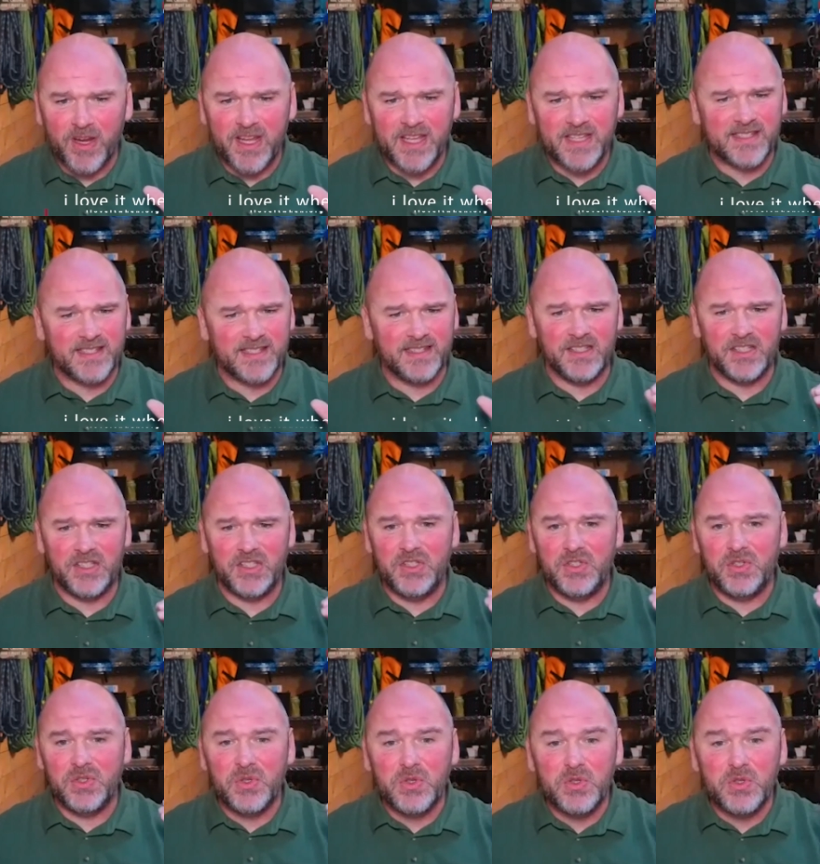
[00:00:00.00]
reason,
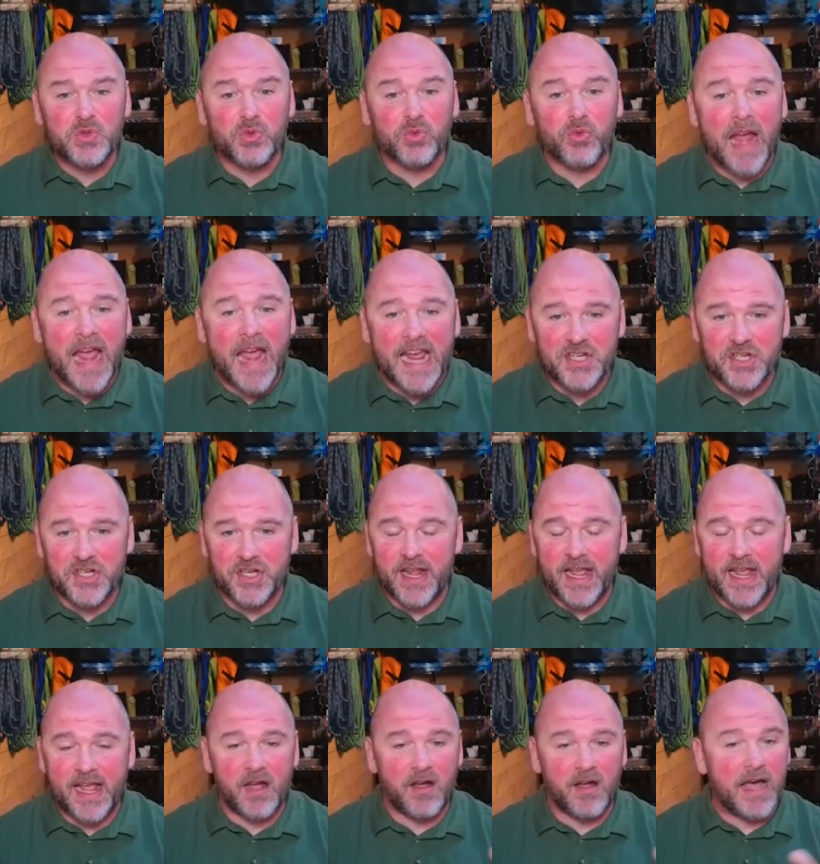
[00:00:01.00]
use
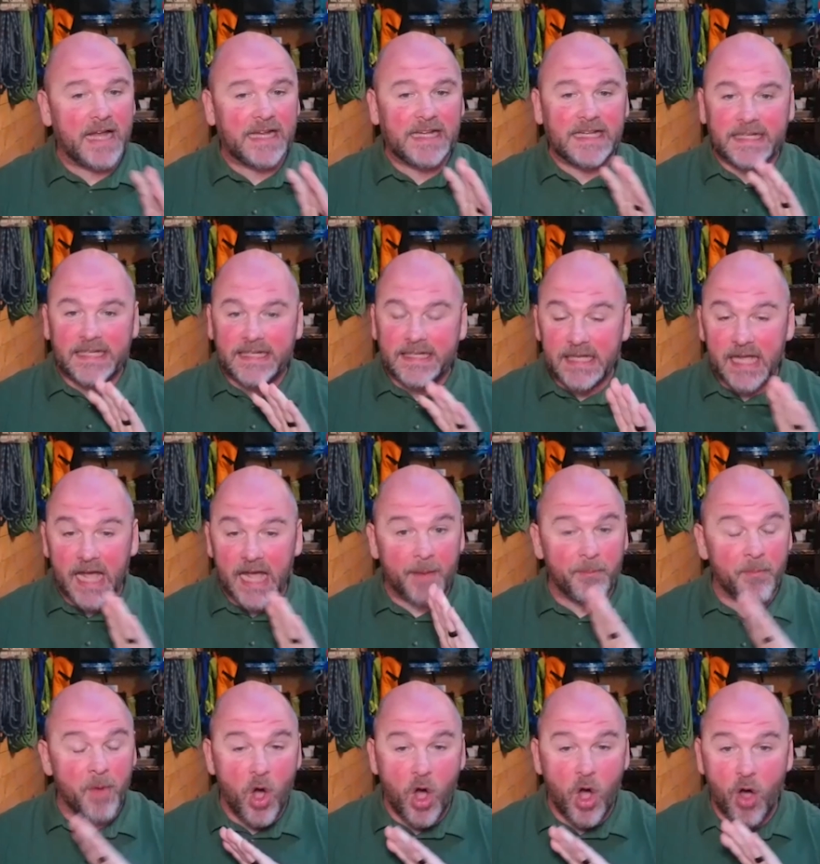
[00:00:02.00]
rationale.
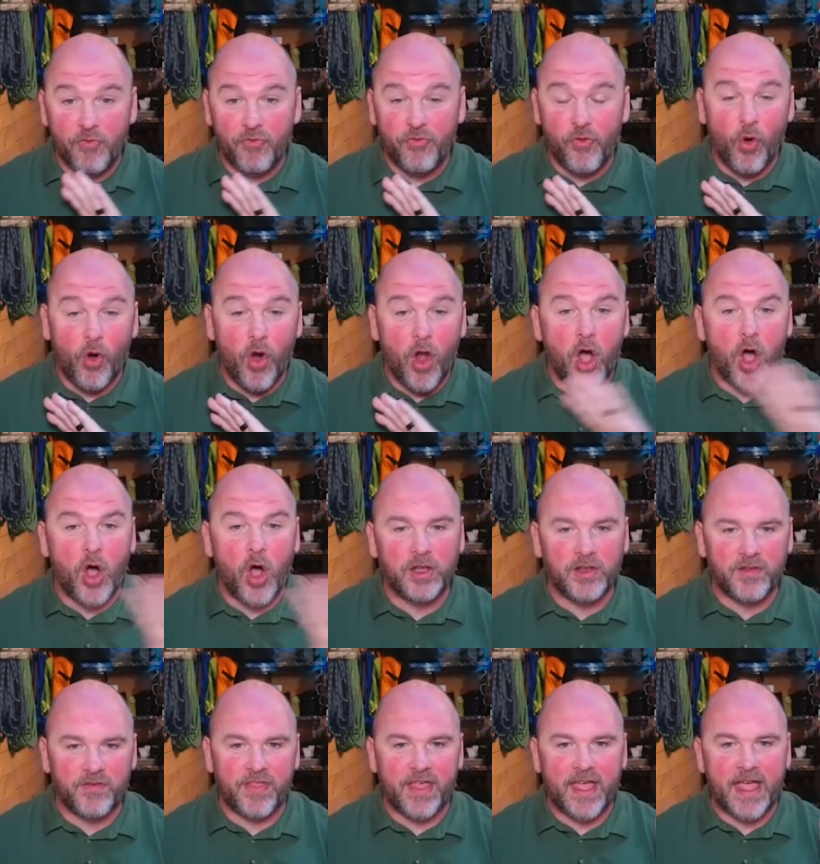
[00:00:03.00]
I'm for all
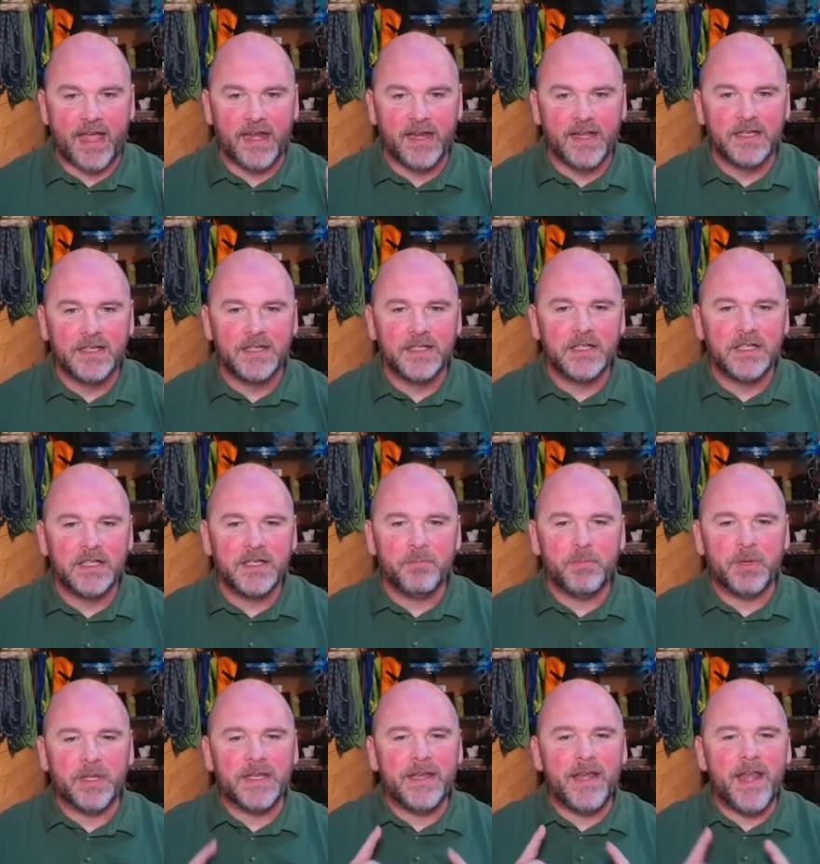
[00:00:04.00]
of that,
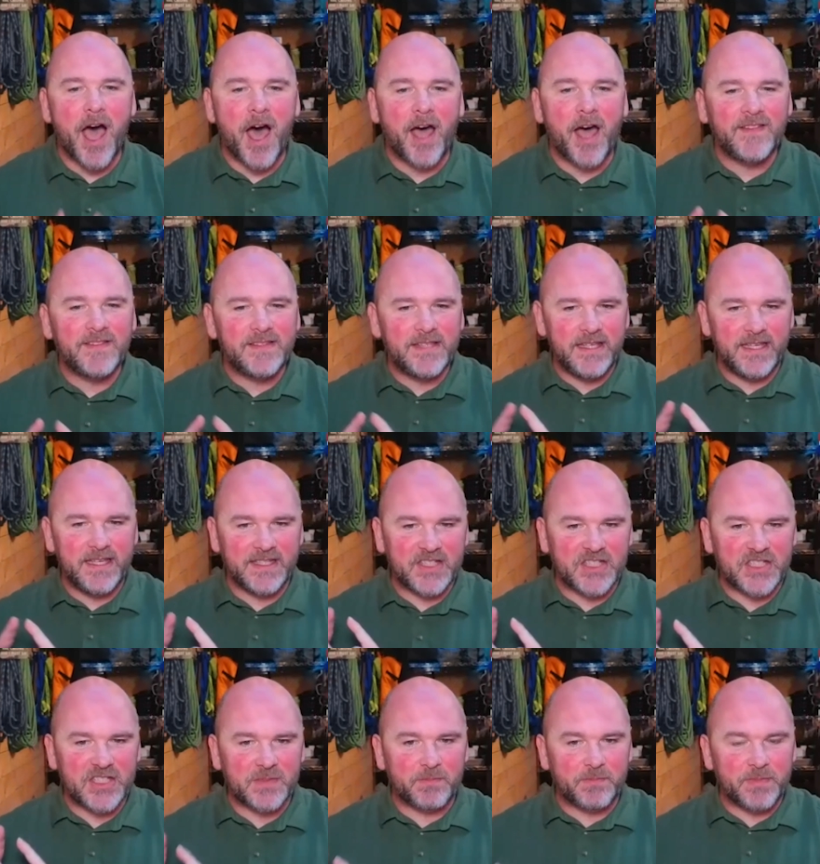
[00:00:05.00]
but not at the
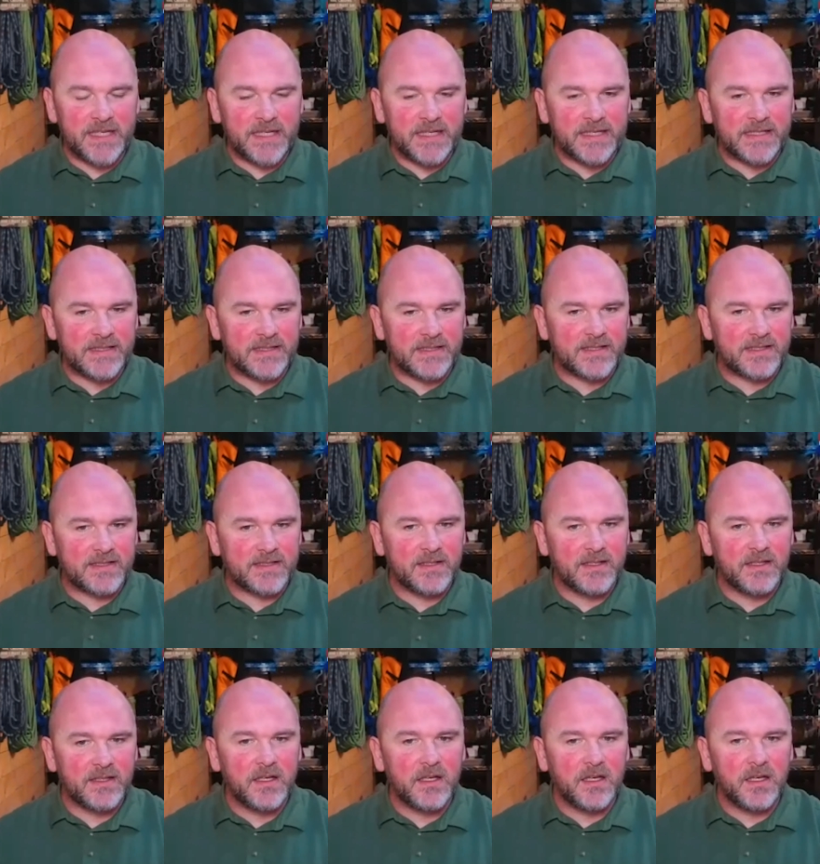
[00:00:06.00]
expense
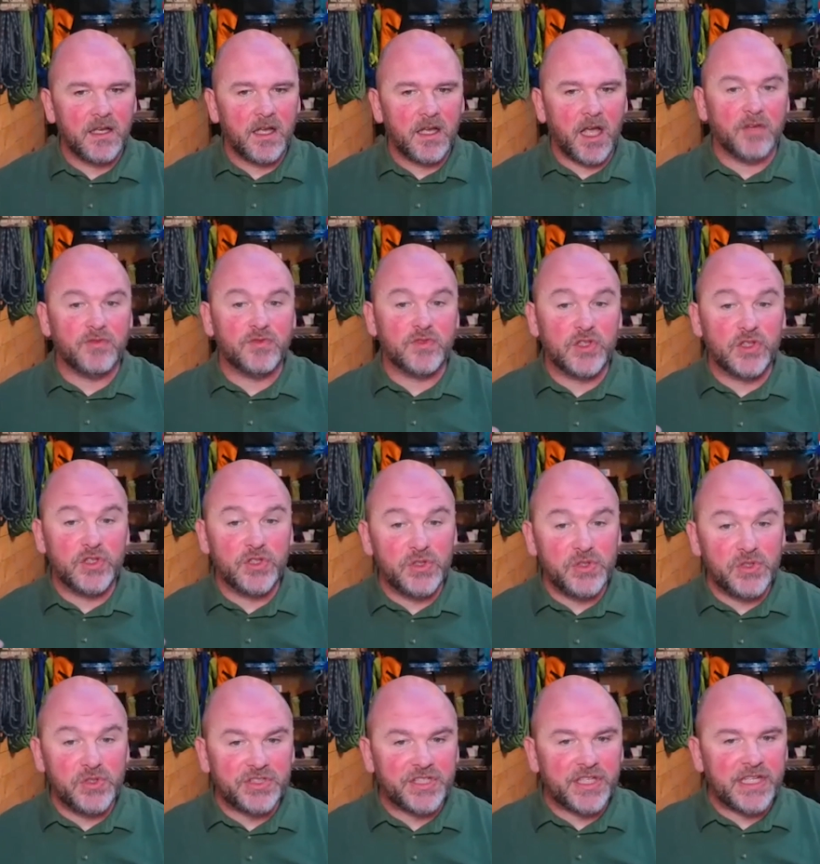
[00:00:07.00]
of
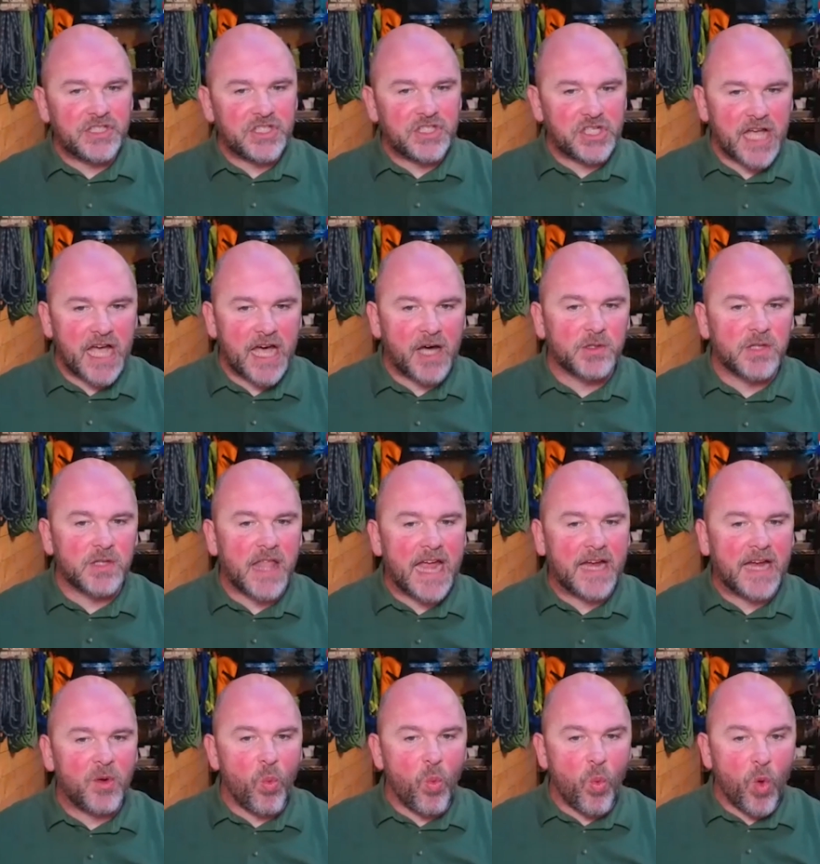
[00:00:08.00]
losing
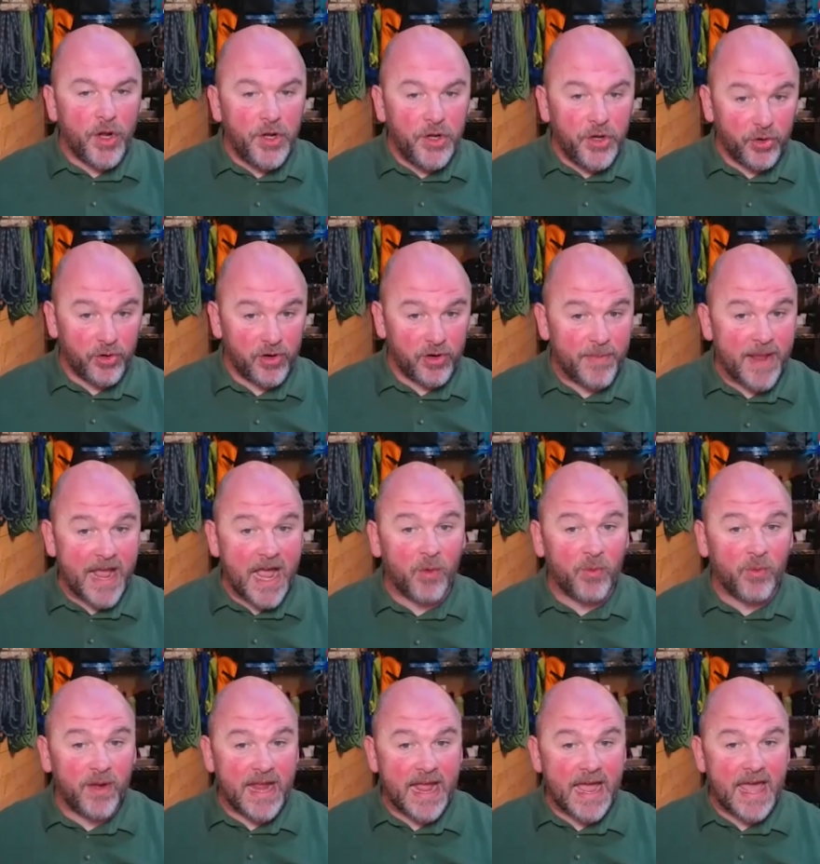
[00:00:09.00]
childlike wonder about
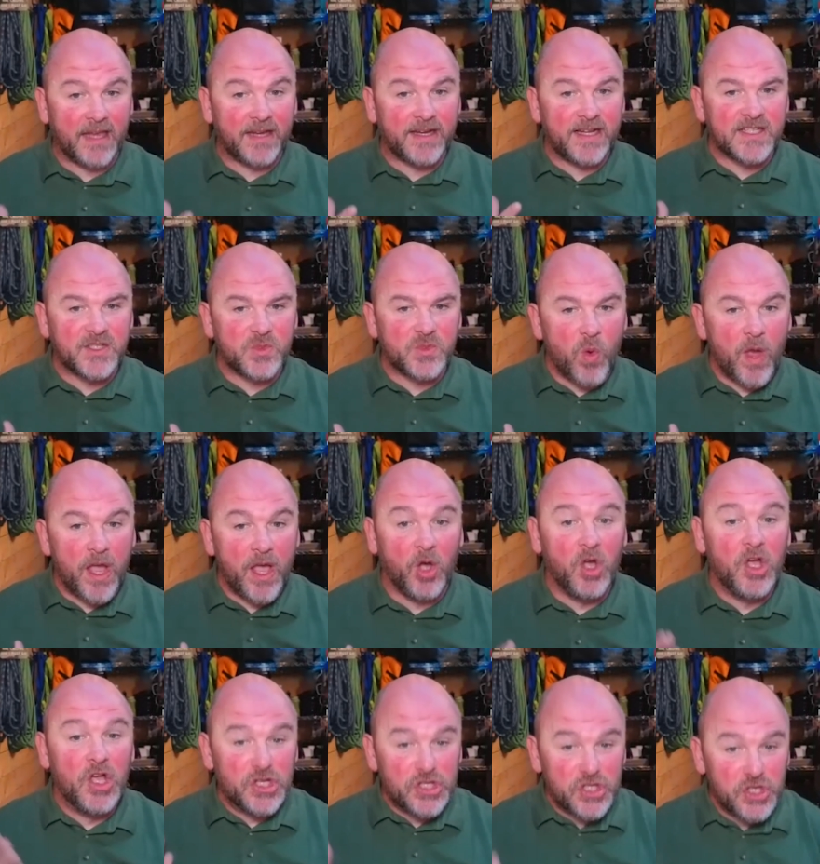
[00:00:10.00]
reality as well.
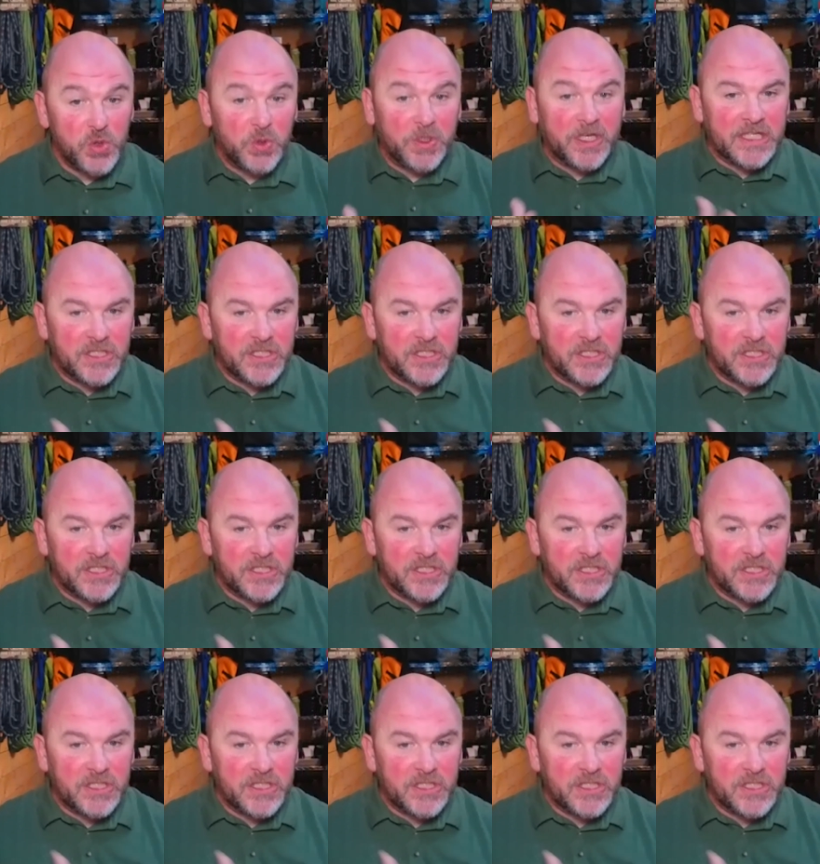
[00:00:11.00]
You can